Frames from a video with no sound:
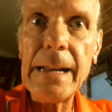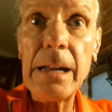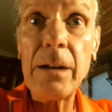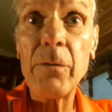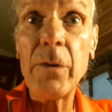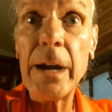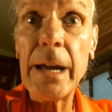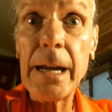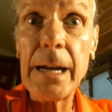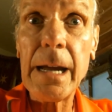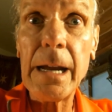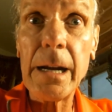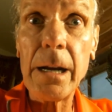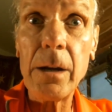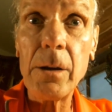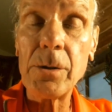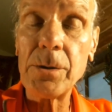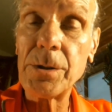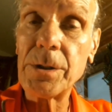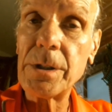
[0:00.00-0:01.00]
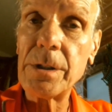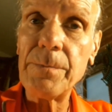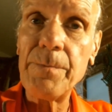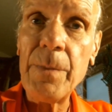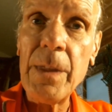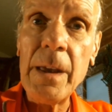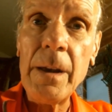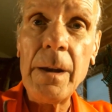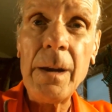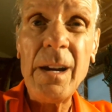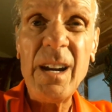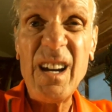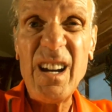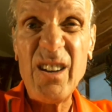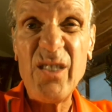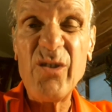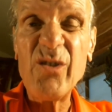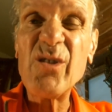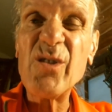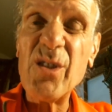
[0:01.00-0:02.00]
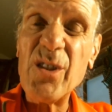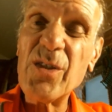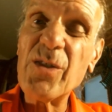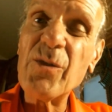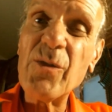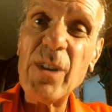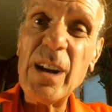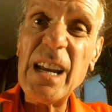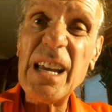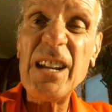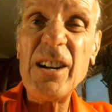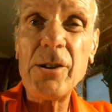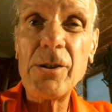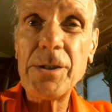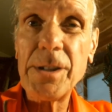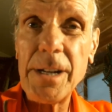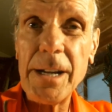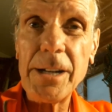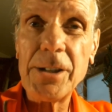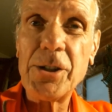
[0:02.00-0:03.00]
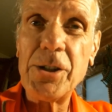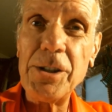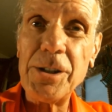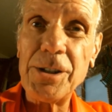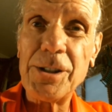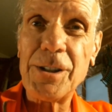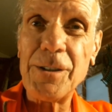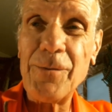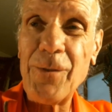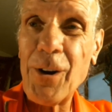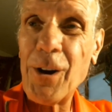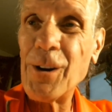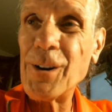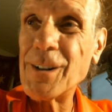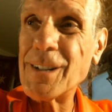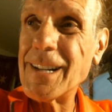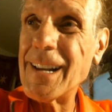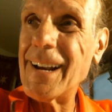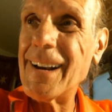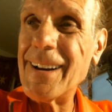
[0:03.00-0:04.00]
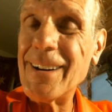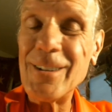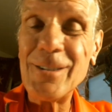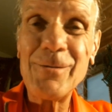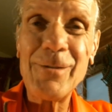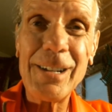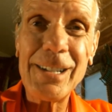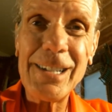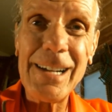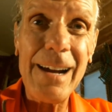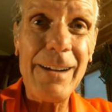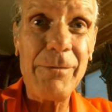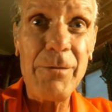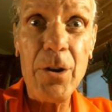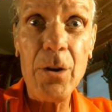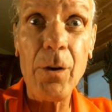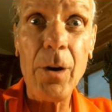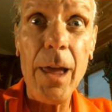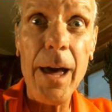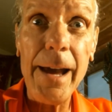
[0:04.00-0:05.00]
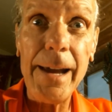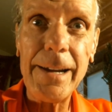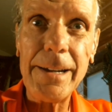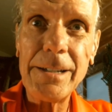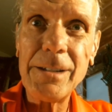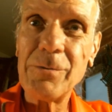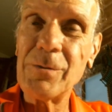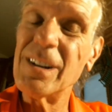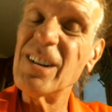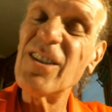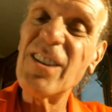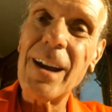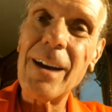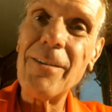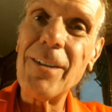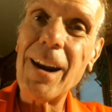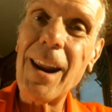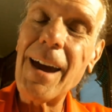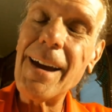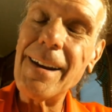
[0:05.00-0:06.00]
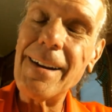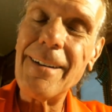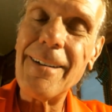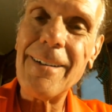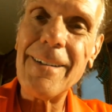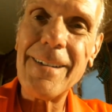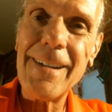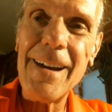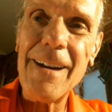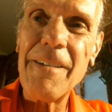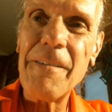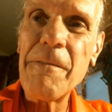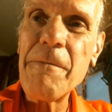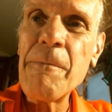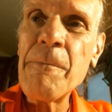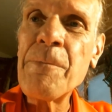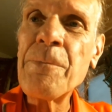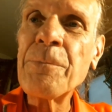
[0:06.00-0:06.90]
Anyway, it kind of goes through the three intersections of our town, which have no lights. We don't have a light in our town.